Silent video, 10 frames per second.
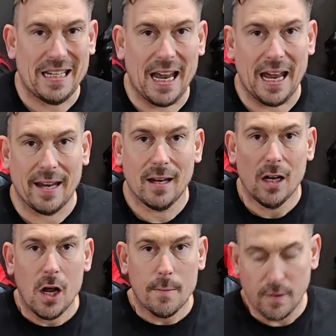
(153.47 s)
day,
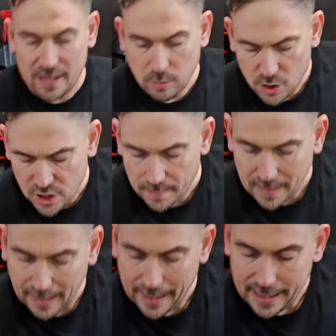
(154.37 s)
but this would
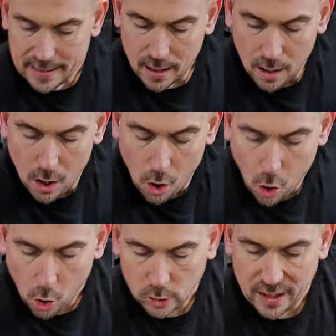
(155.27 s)
simulate
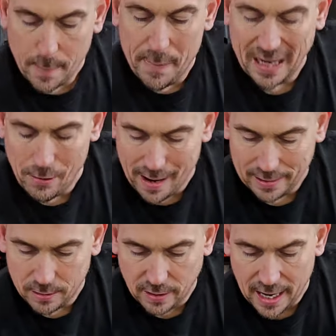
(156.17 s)
holding a bigger
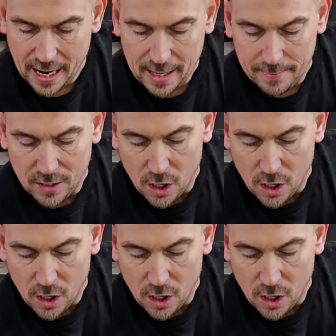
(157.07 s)
hand, okay?